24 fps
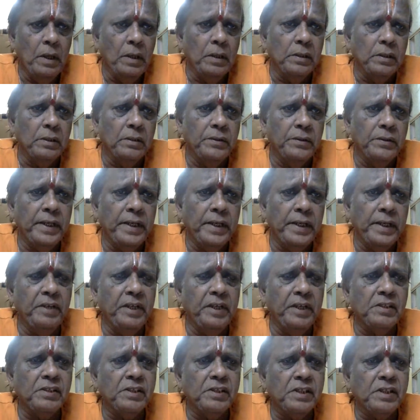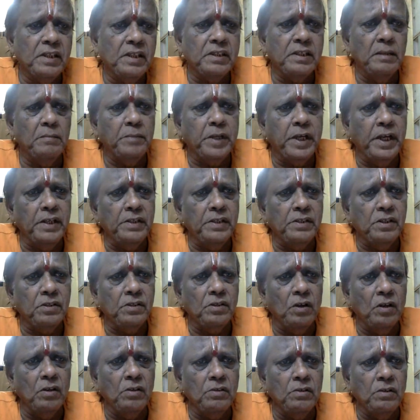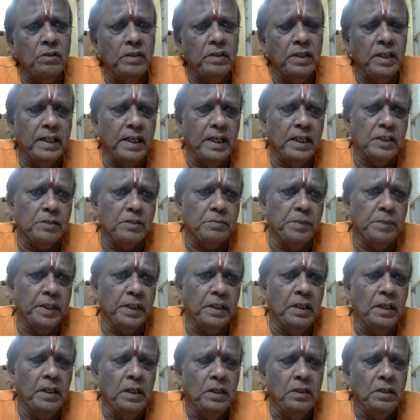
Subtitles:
Then we discuss some cases also on that aspect.